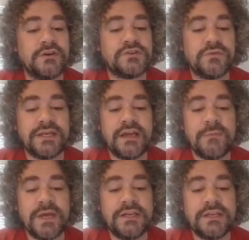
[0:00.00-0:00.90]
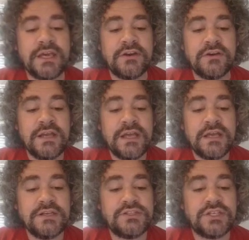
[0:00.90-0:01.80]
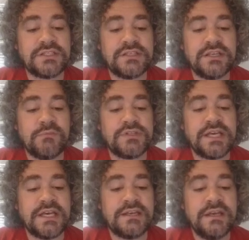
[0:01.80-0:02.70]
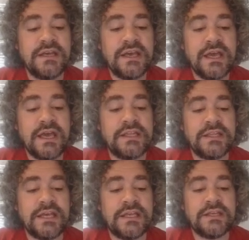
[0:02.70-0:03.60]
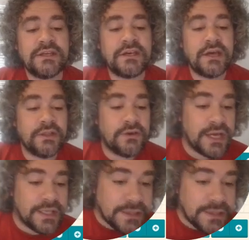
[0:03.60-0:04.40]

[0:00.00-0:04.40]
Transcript: So right now, my indicator is just the number 10, and then the color I